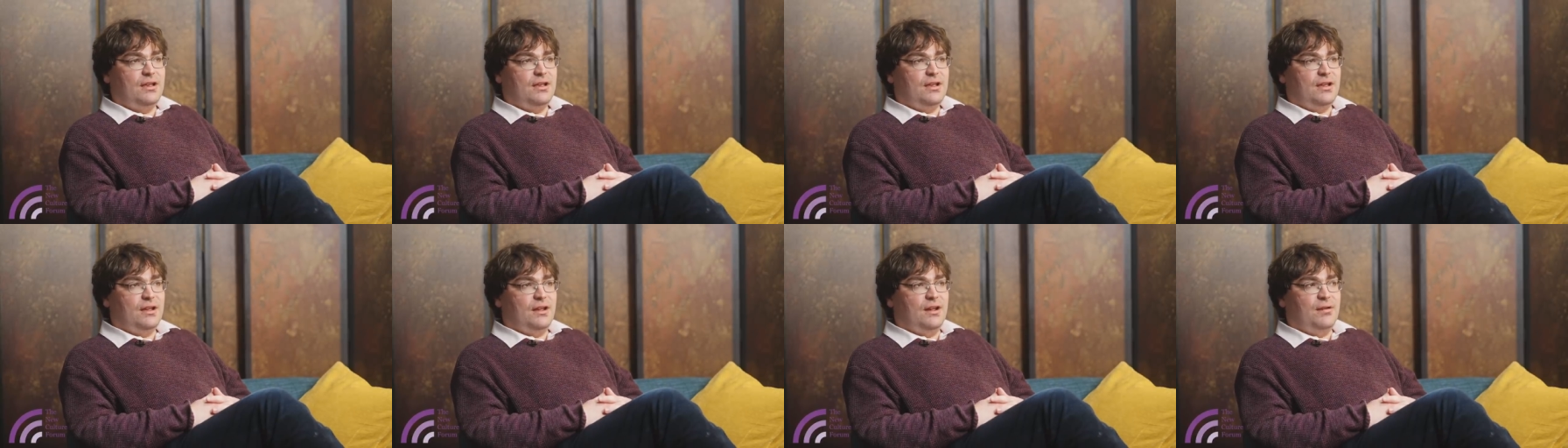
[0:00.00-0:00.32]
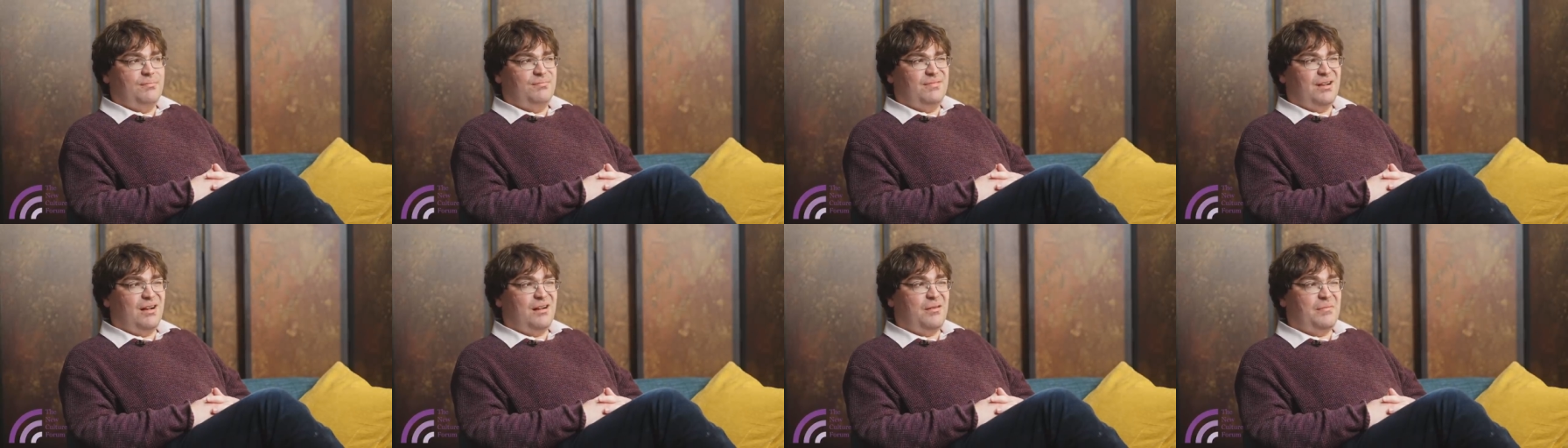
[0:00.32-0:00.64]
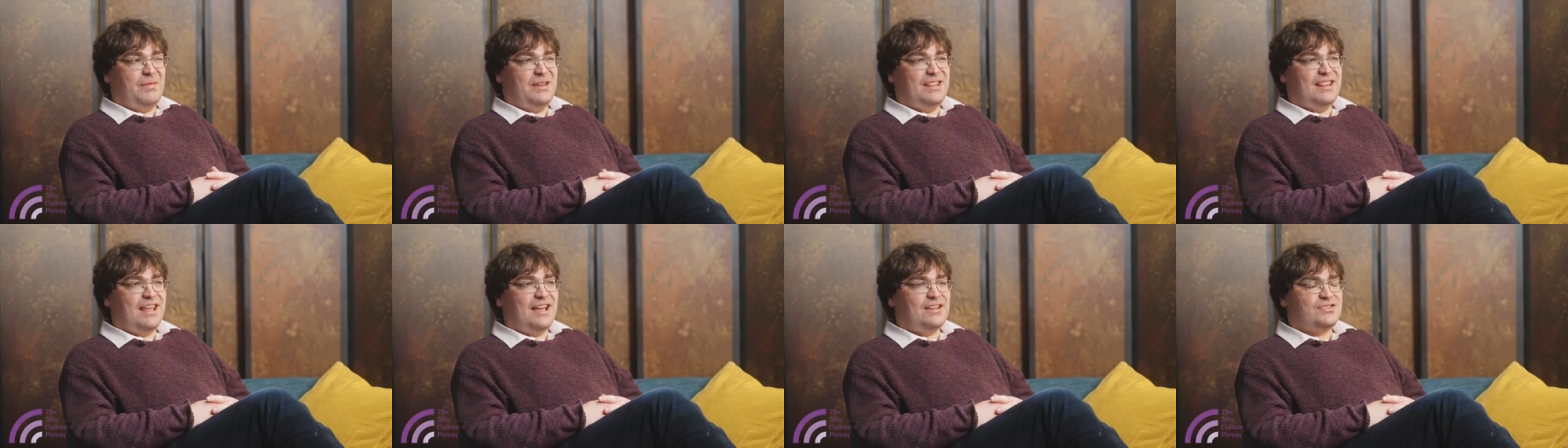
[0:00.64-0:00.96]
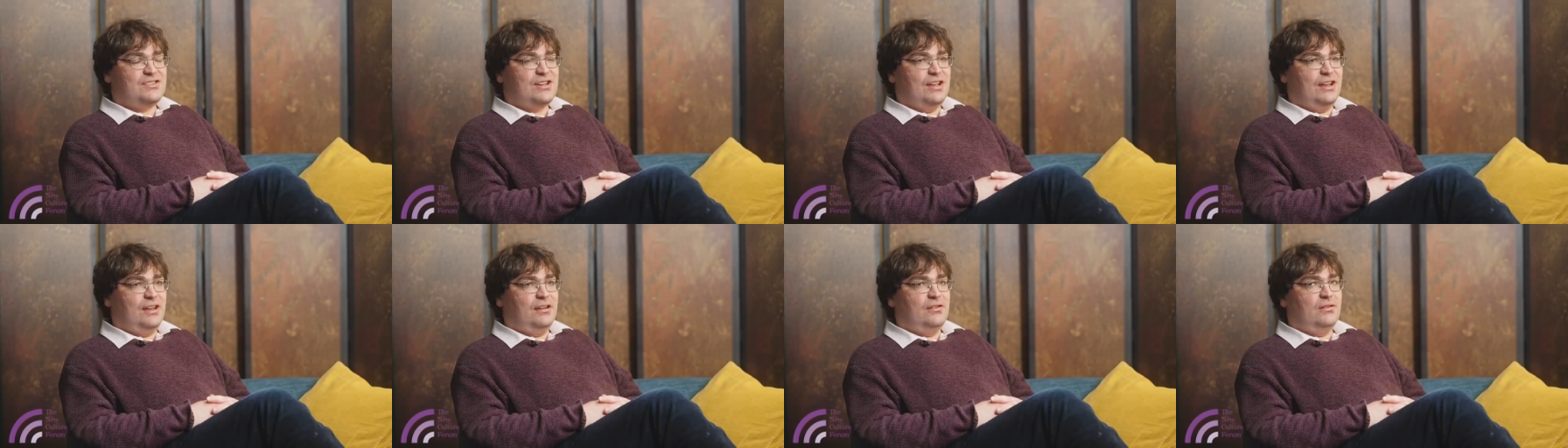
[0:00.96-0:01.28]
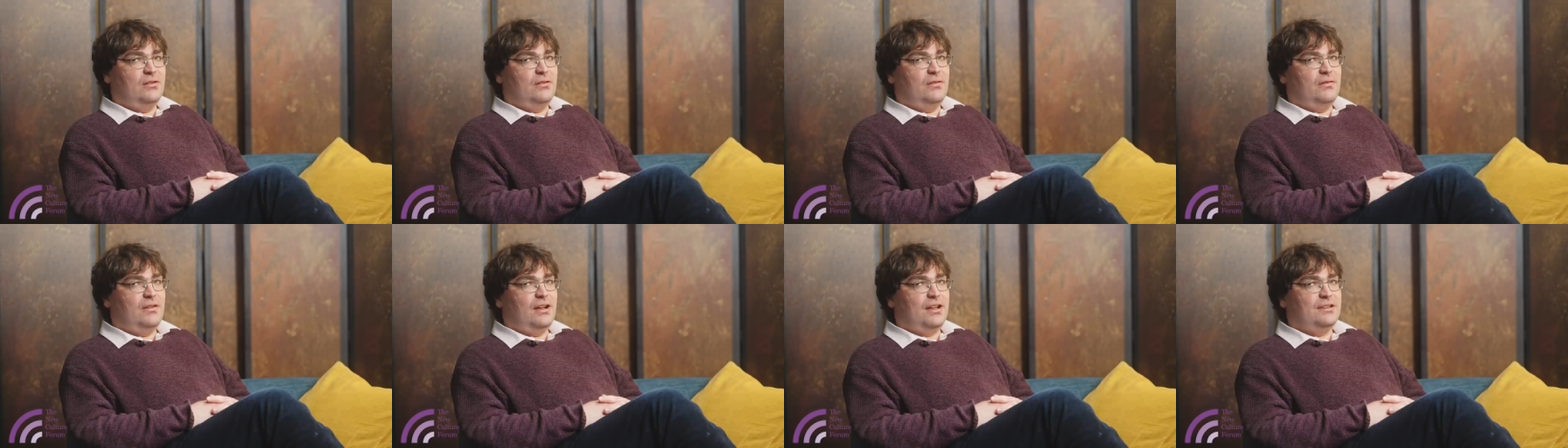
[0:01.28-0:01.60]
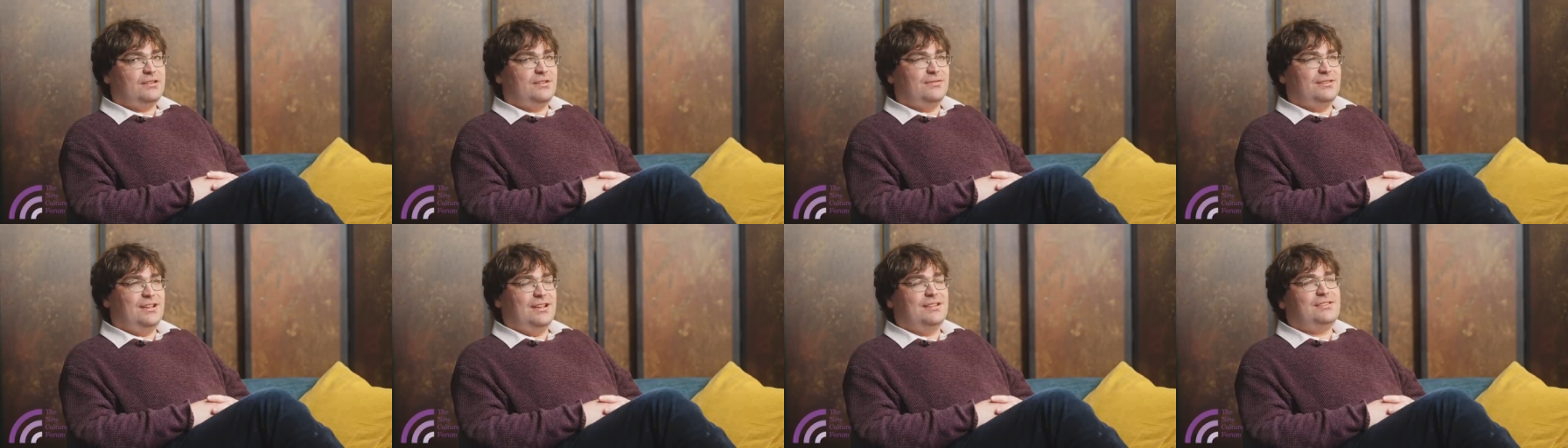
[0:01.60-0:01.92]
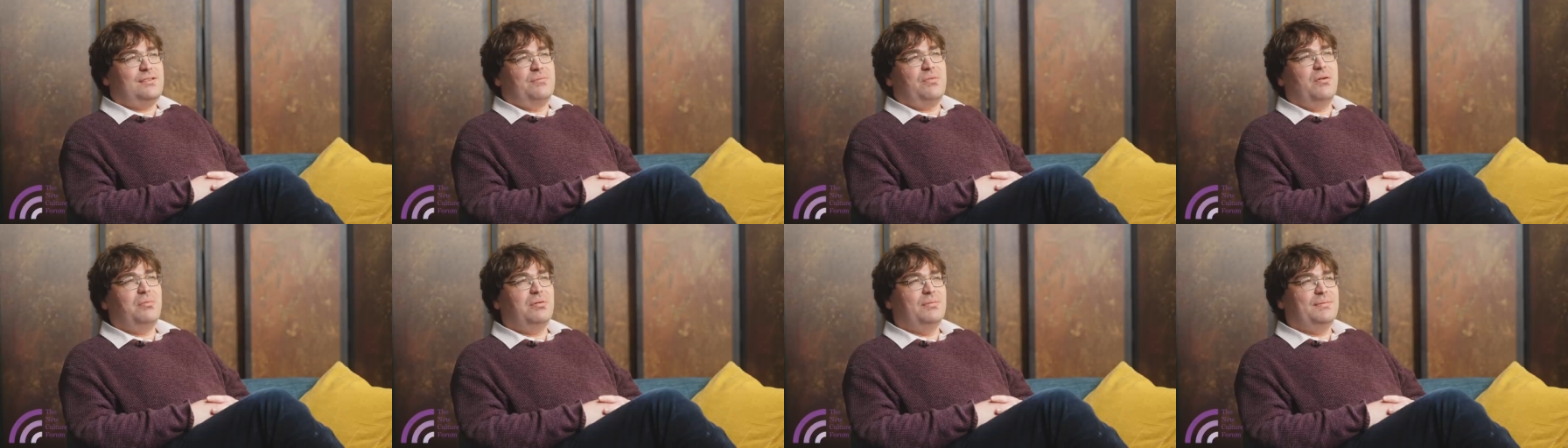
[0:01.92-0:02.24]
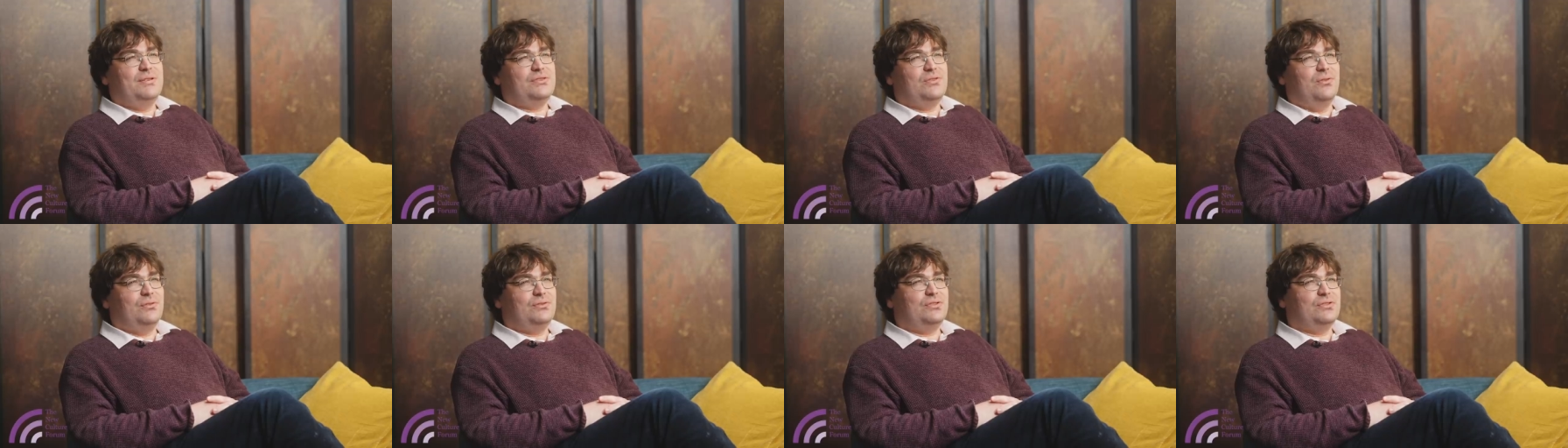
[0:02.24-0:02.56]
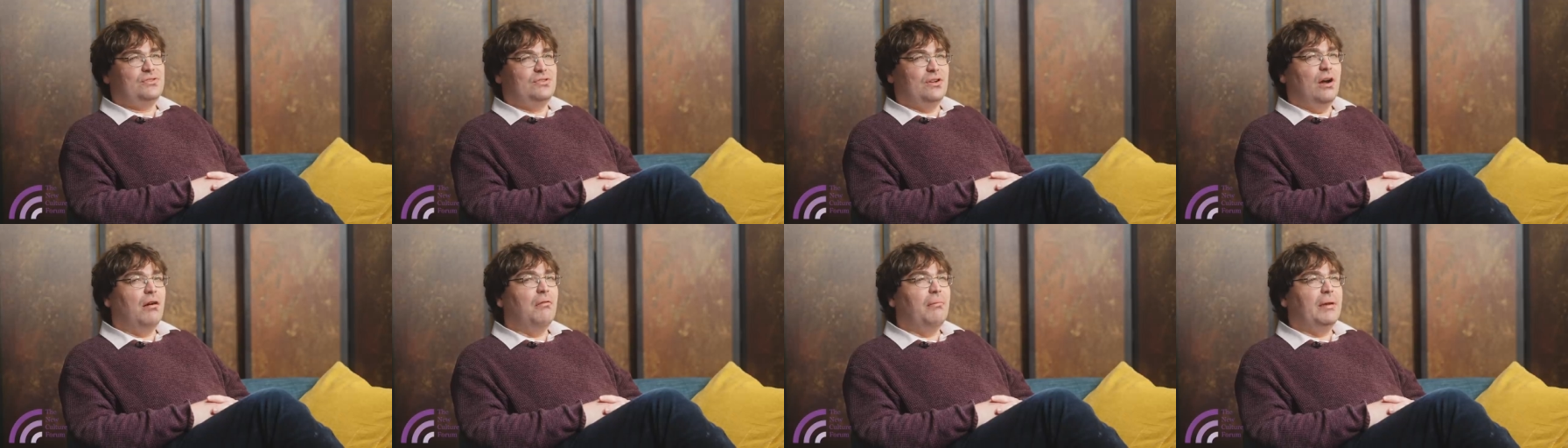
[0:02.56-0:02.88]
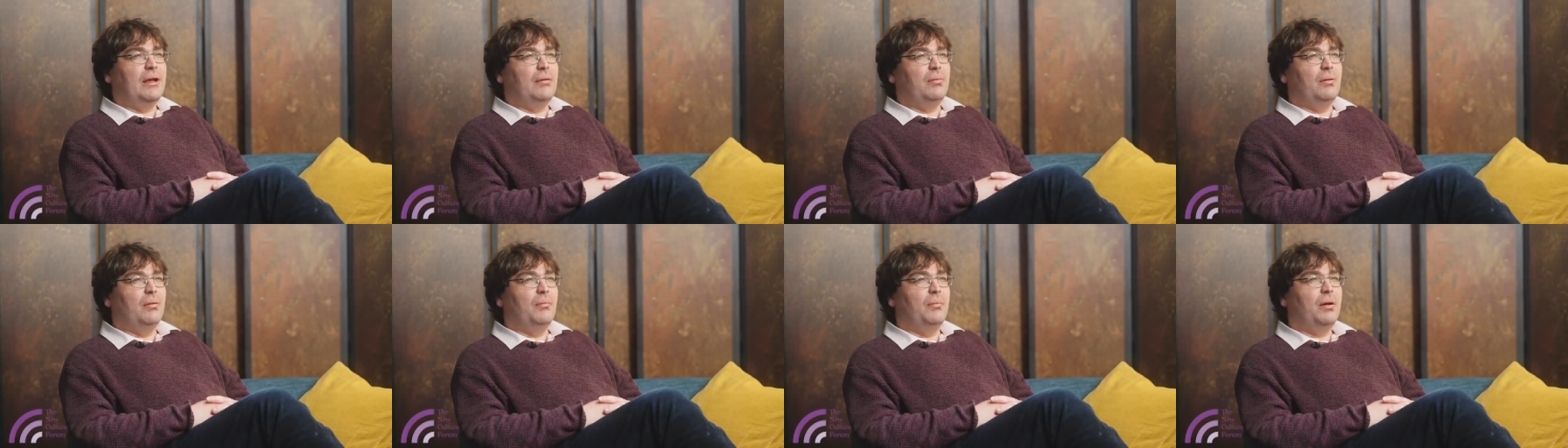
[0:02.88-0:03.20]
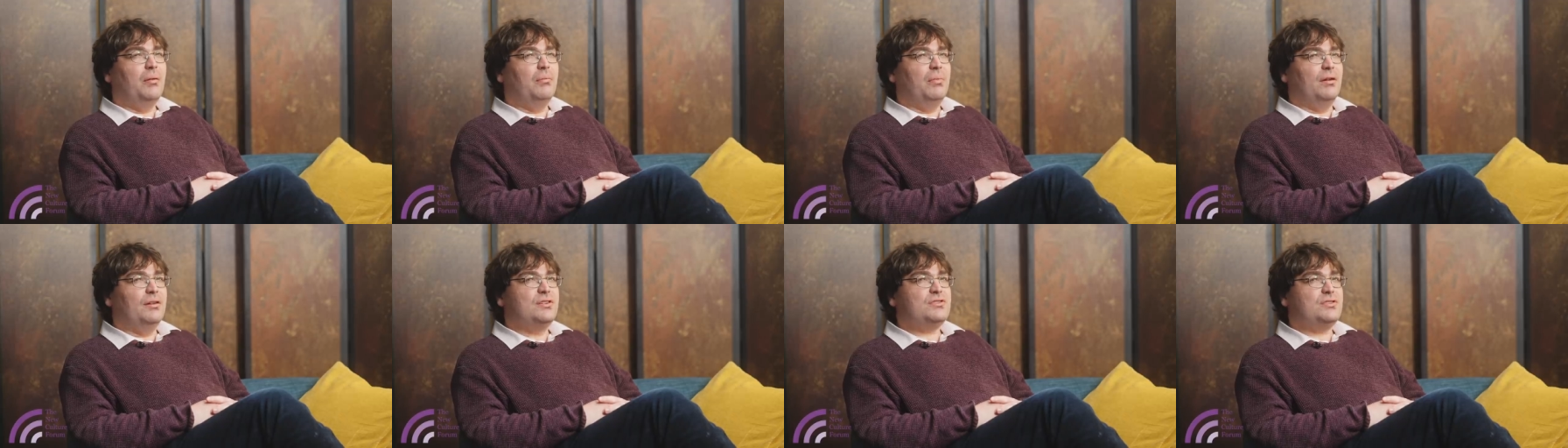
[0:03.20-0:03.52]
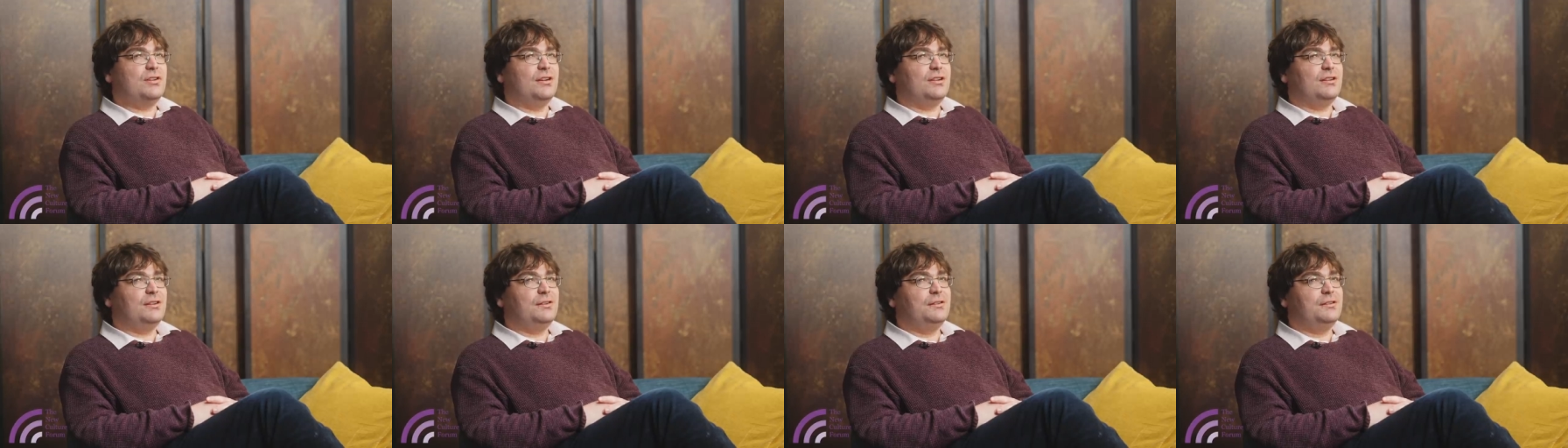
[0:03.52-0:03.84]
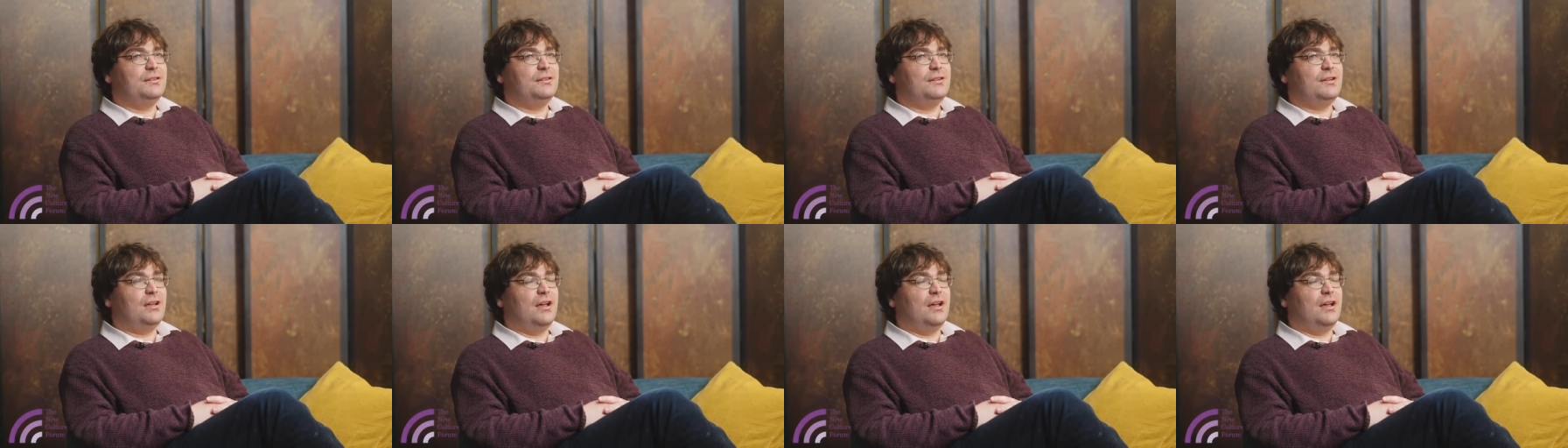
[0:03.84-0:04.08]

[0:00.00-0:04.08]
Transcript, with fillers: I mean, that said, I don't, the problem is not just young people in publishing.